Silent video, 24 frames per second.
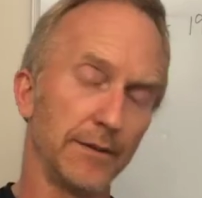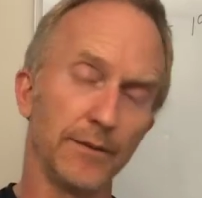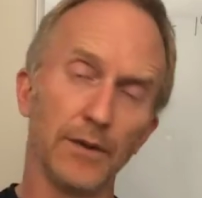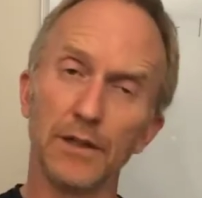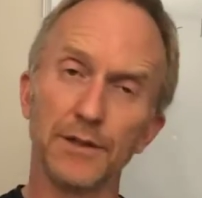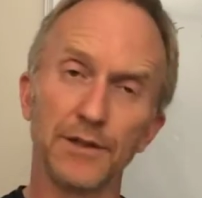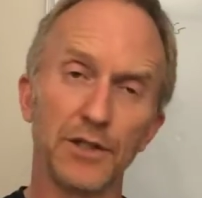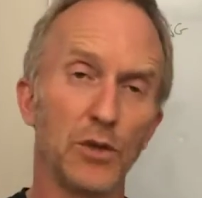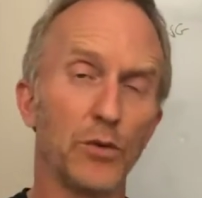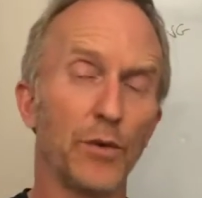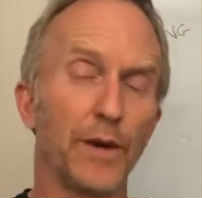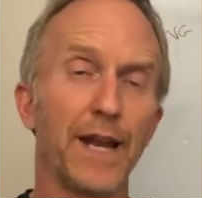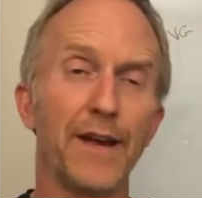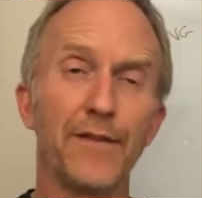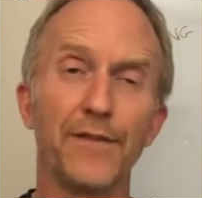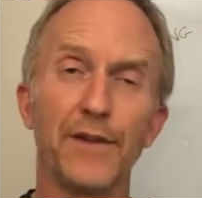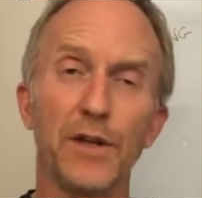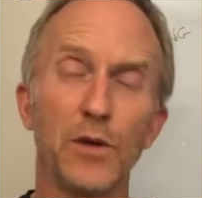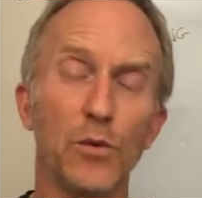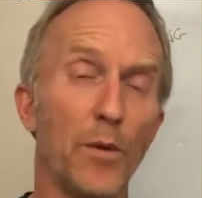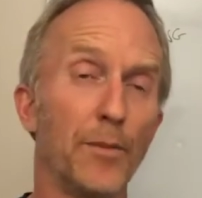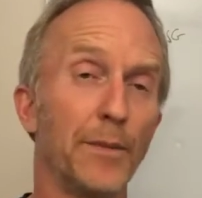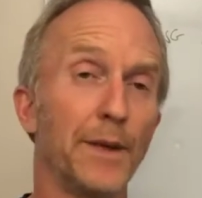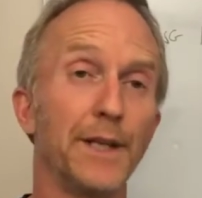I'll do whatever
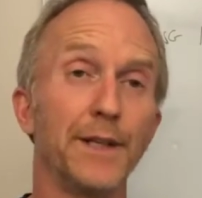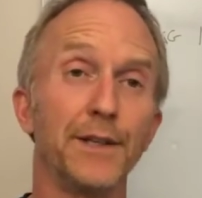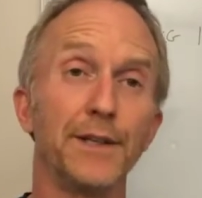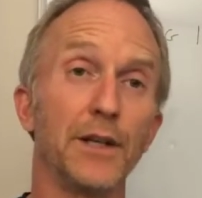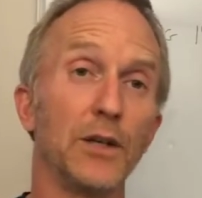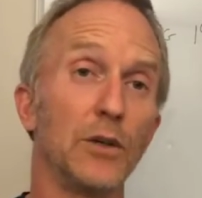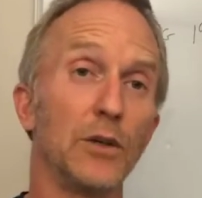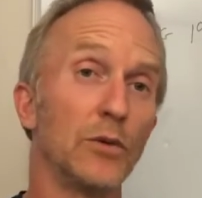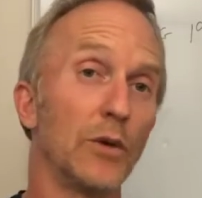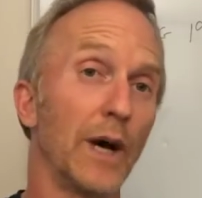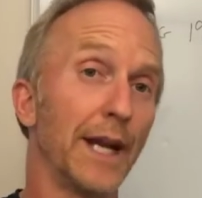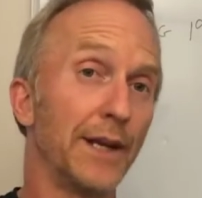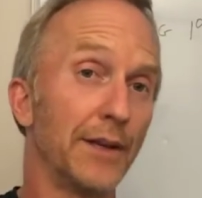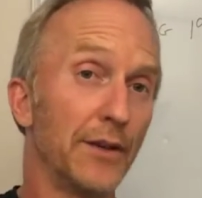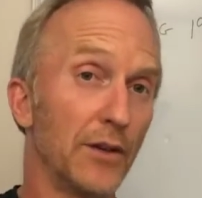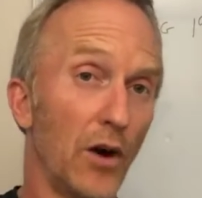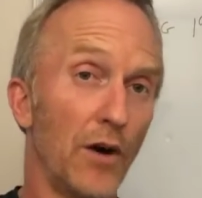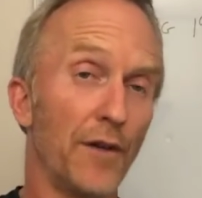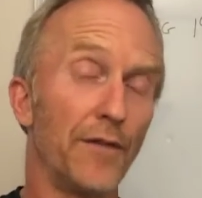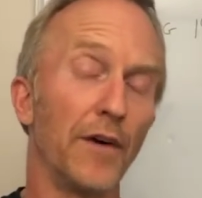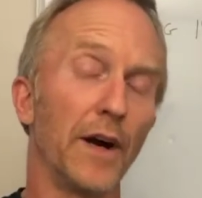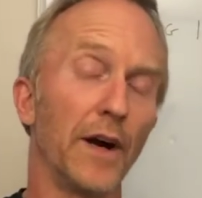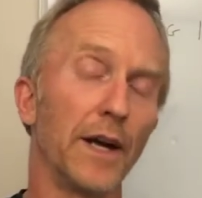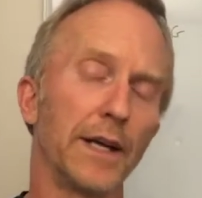you want me to do, and
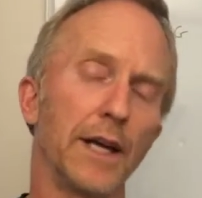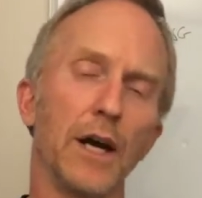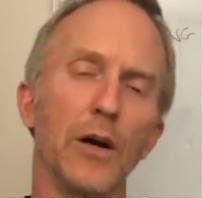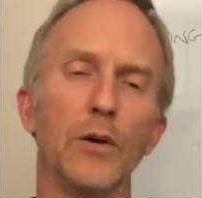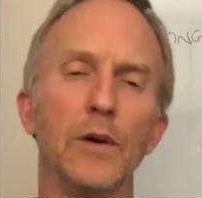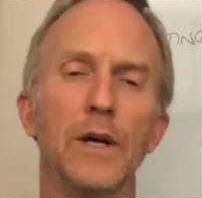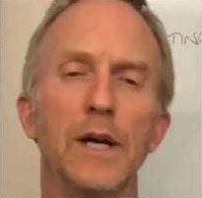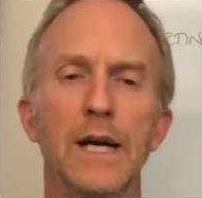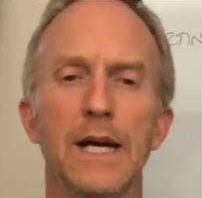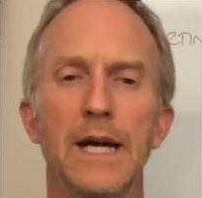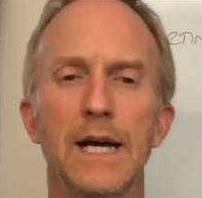off I go.